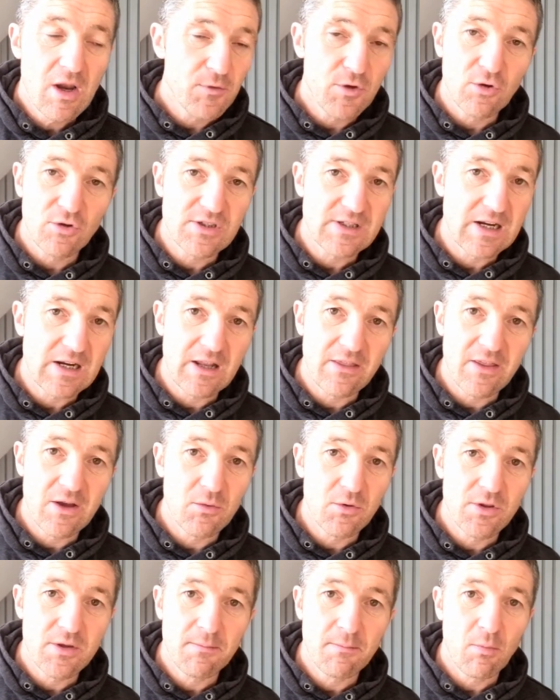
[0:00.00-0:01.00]
You're standing
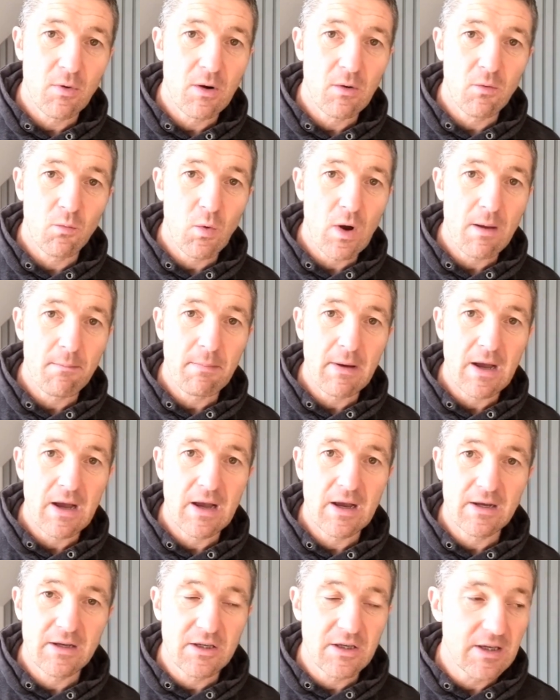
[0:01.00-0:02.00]
there with a wet
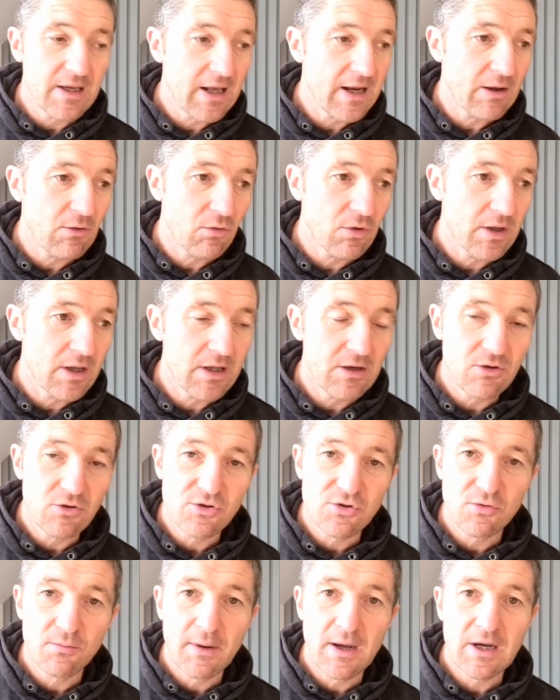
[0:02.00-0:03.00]
bag, you get it all in,
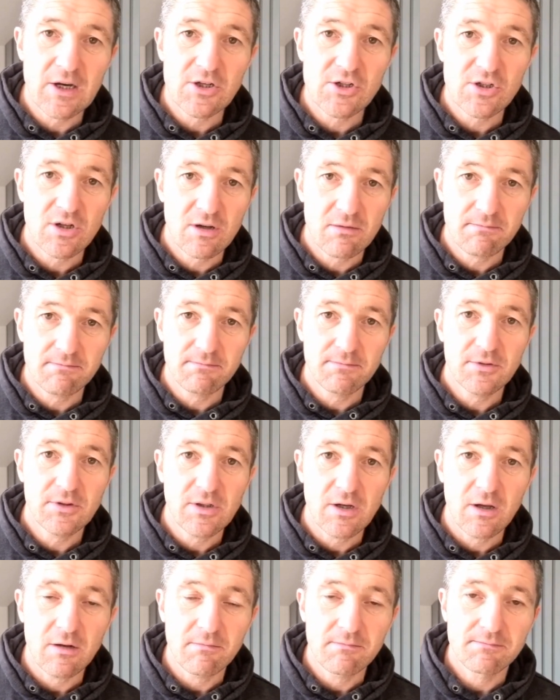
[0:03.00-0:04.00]
it's all packaged up,
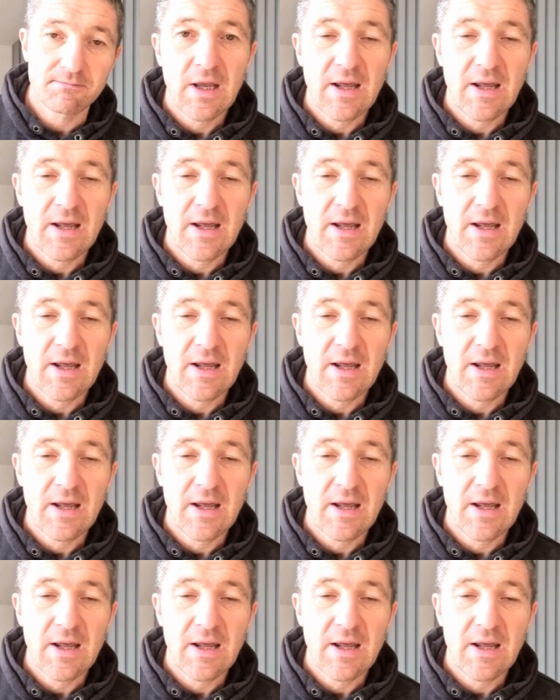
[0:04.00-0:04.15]
done.